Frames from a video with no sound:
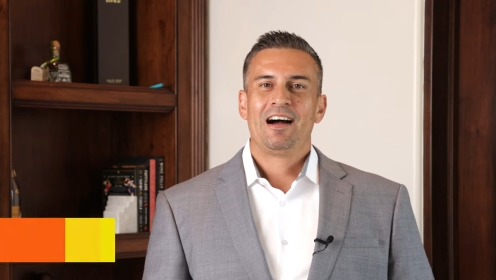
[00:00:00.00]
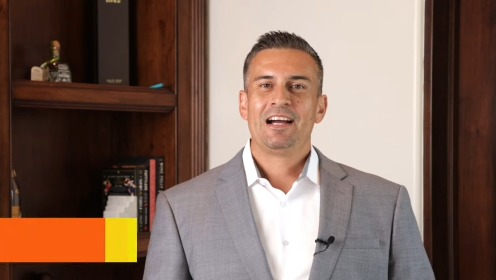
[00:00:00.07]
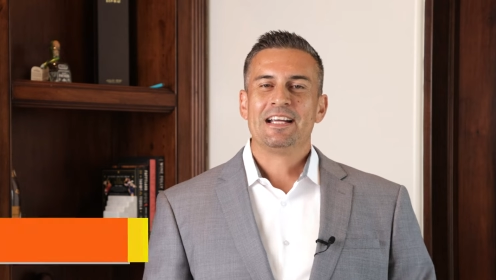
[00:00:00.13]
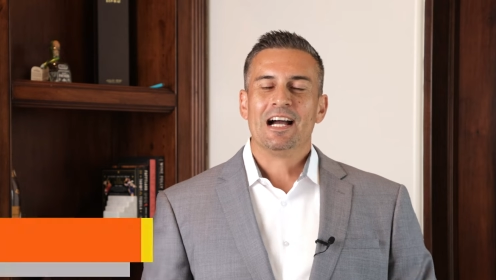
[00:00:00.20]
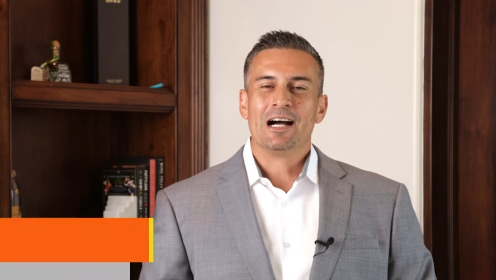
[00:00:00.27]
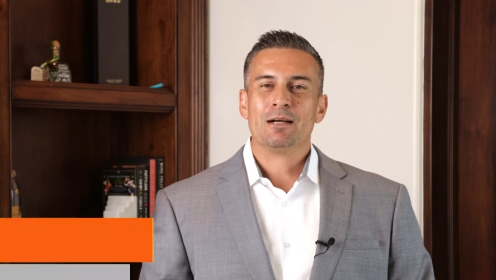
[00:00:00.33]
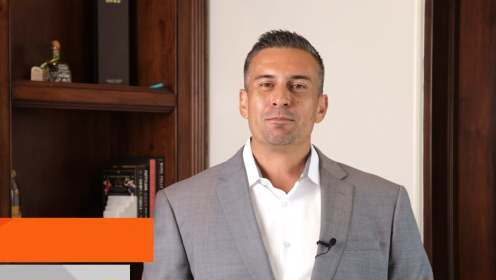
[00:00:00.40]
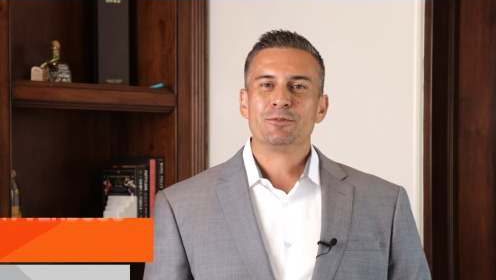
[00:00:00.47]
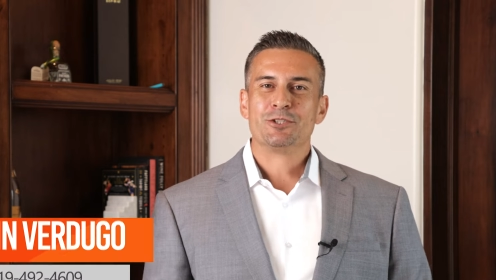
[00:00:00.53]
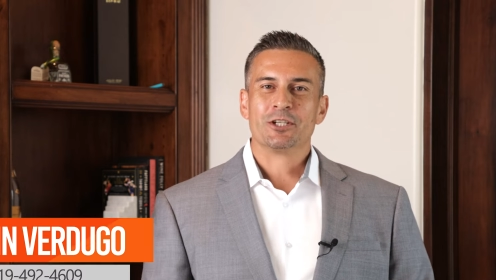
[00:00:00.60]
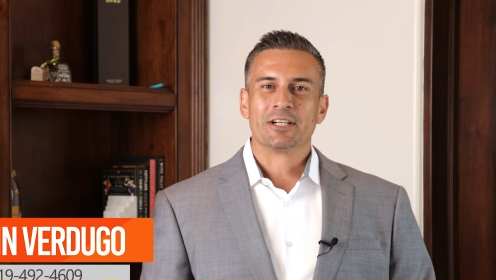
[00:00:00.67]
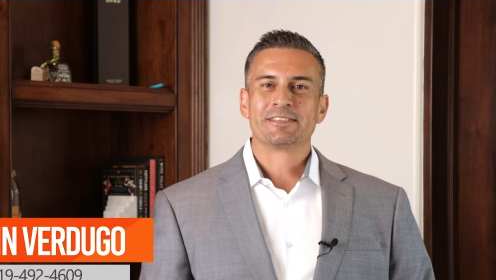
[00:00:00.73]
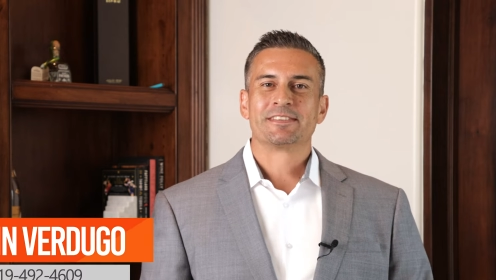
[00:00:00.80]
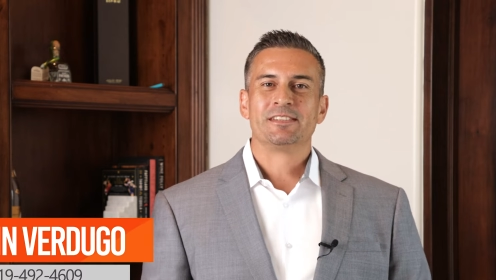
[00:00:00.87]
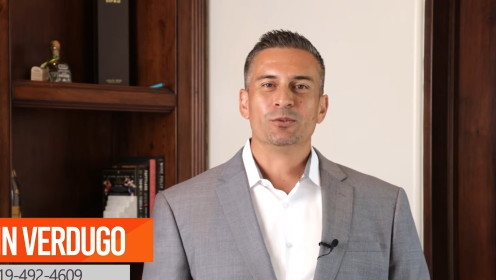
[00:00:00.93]
Hi, I'm
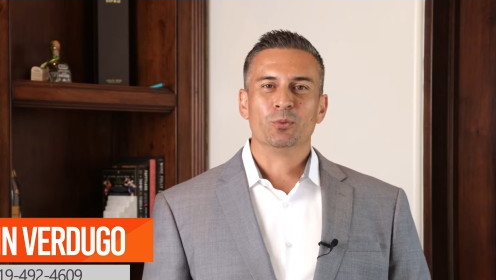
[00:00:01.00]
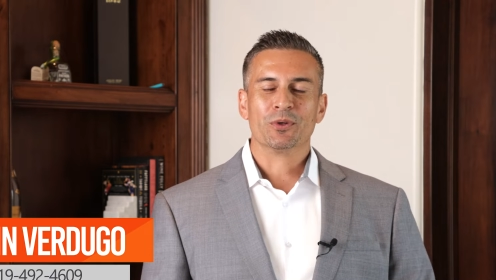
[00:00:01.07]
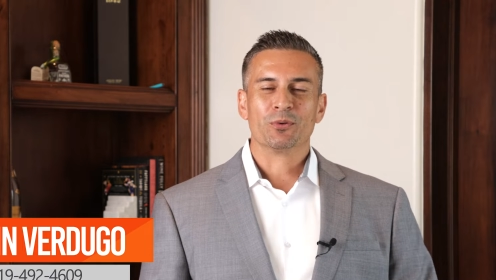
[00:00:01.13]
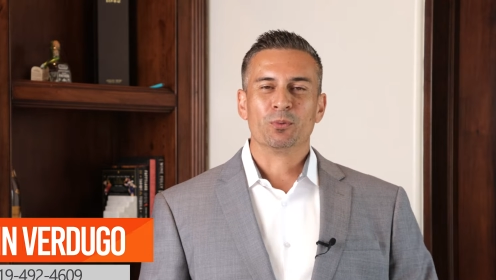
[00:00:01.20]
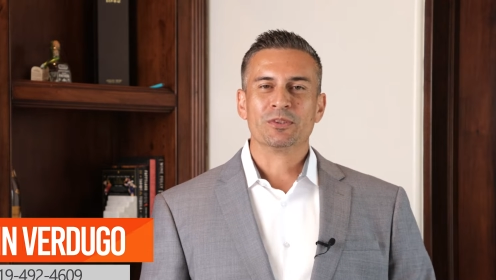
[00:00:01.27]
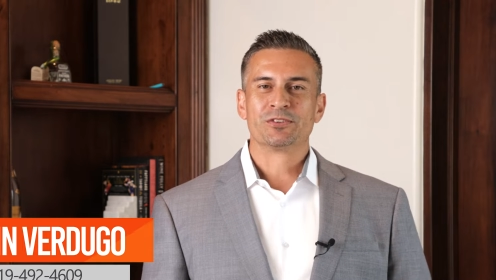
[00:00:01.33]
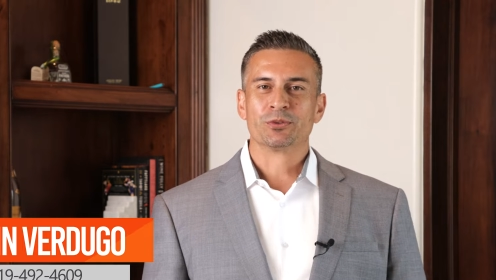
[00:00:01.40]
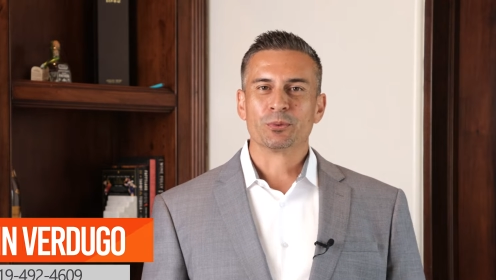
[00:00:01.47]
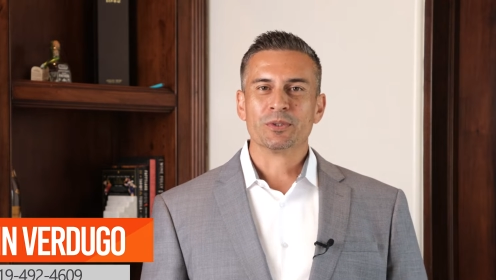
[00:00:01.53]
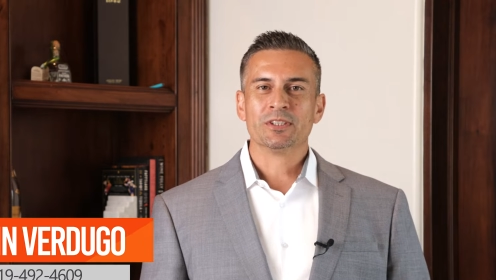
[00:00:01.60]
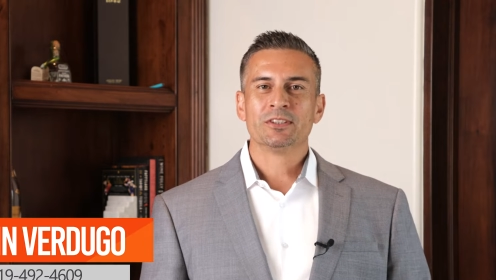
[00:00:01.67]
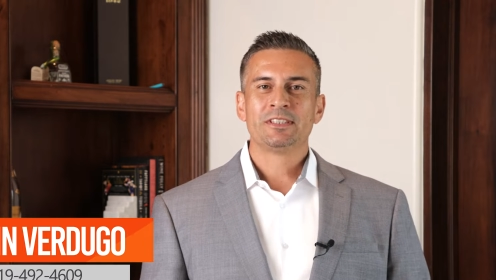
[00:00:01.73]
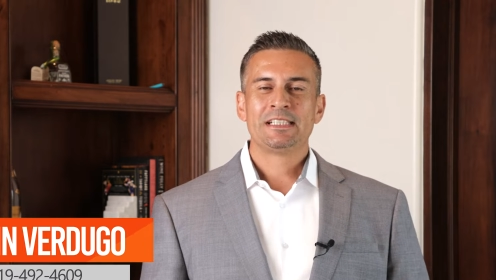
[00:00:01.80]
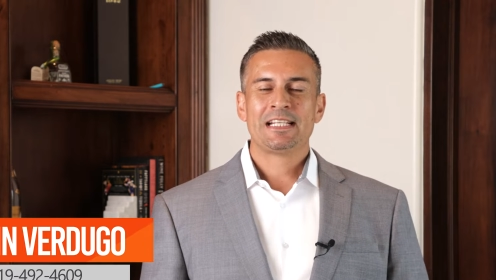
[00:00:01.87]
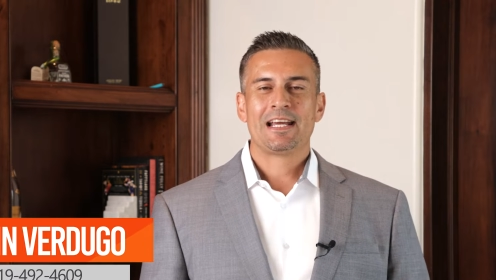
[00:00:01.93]
Justin with Whissel
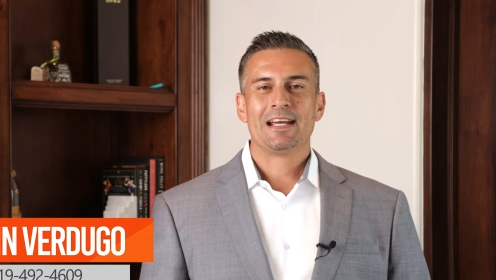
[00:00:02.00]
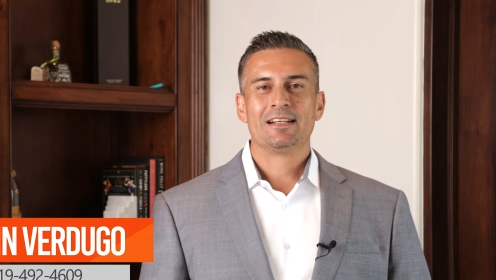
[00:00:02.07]
Realty,